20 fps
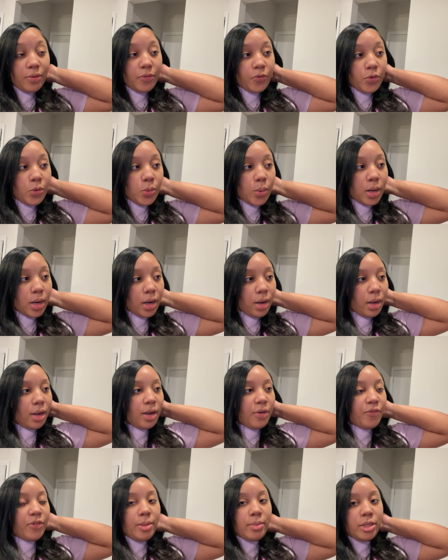for our
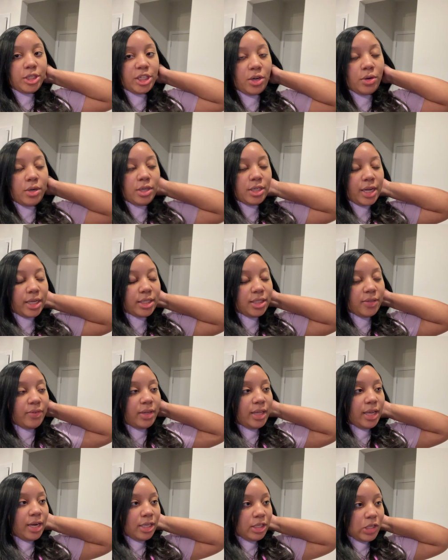family channel the jackson of
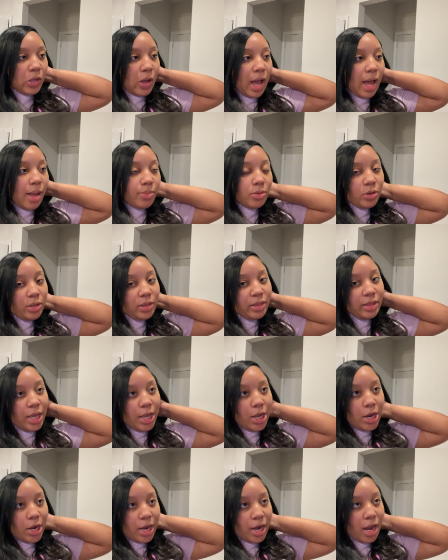atlanta so i hopped on
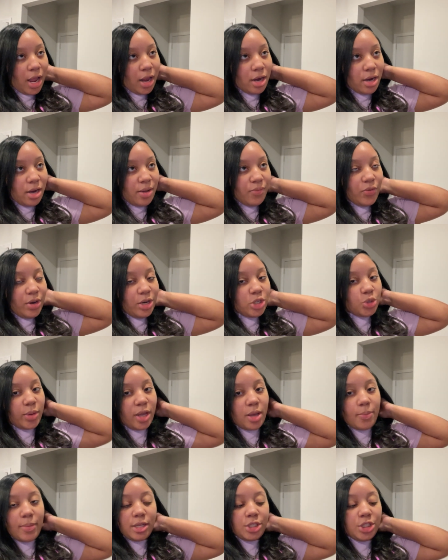there and i ended up finished
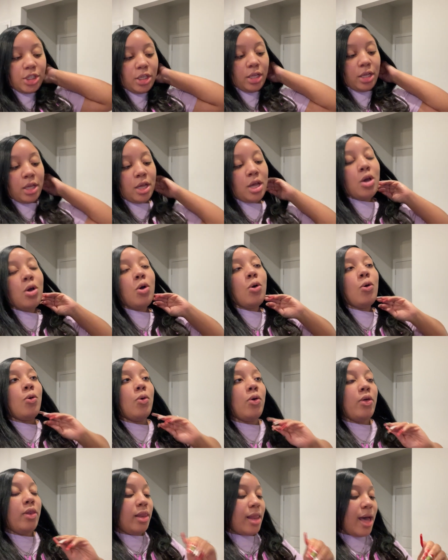making my chili
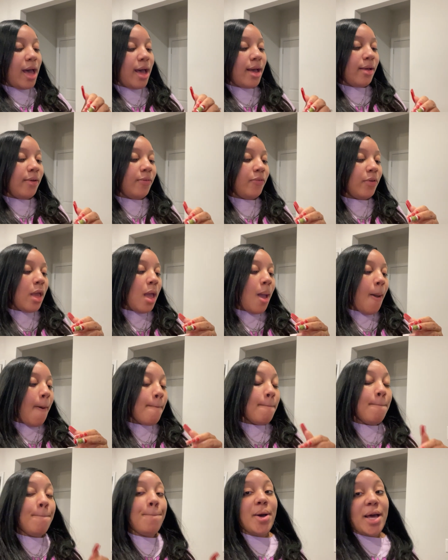on live
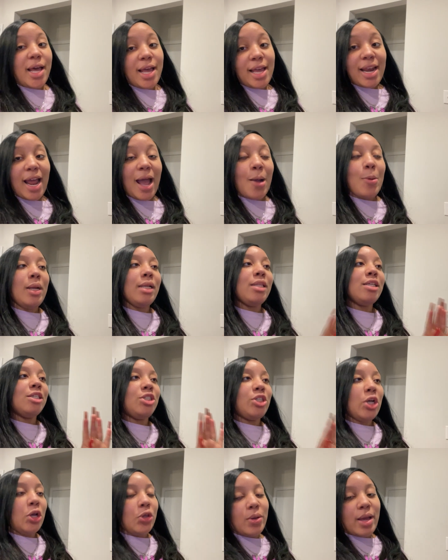but i wanted to
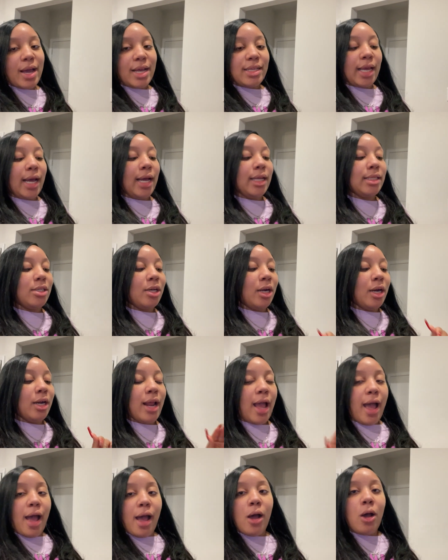show you guys how it turned
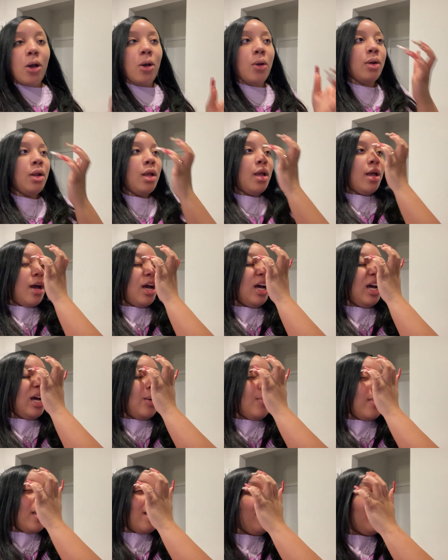out
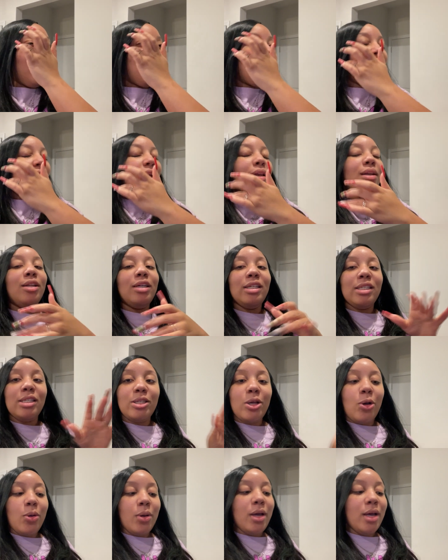um everything looks
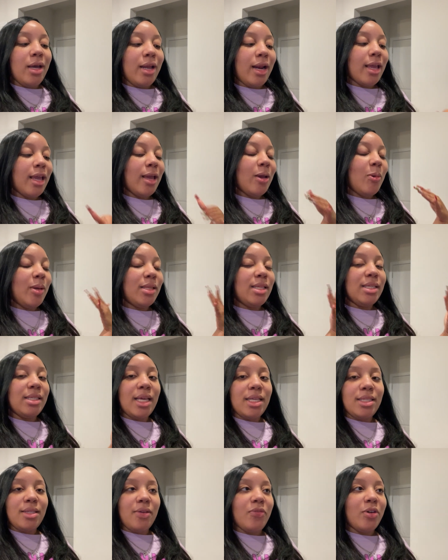so good i can't wait to
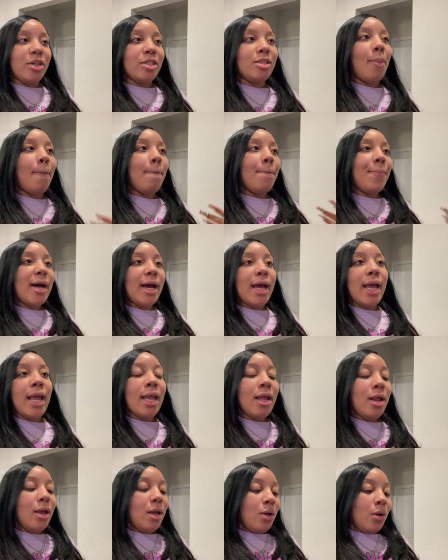taste the first bite
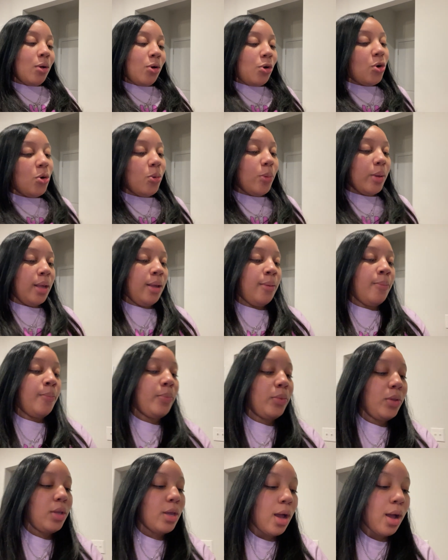ooey
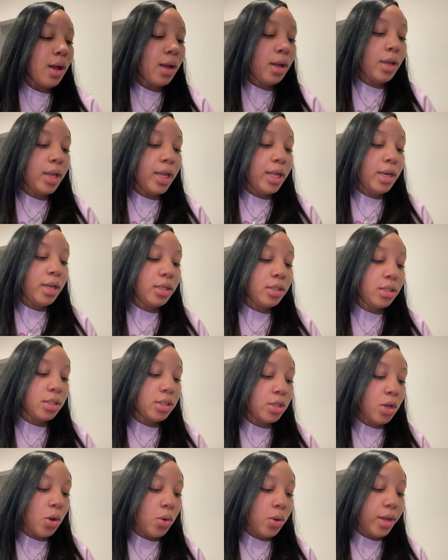y'all it looks
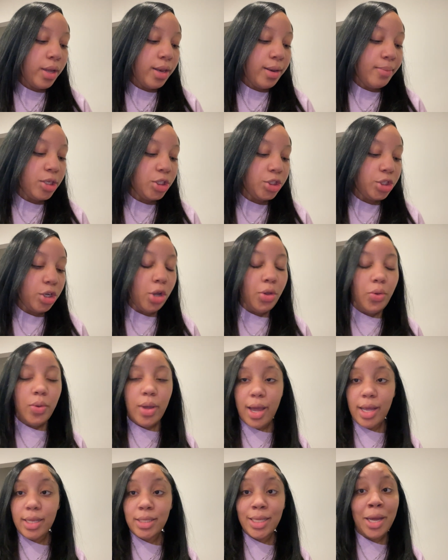so good let me show you
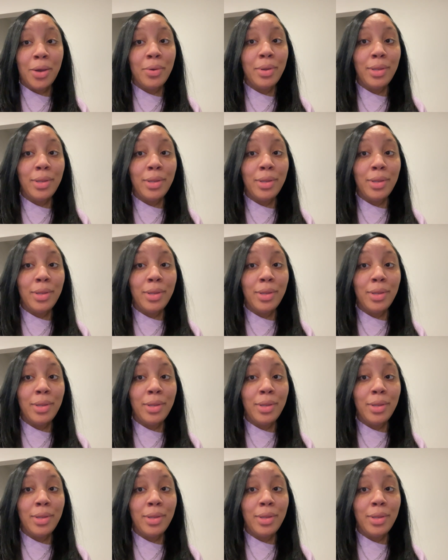guys how it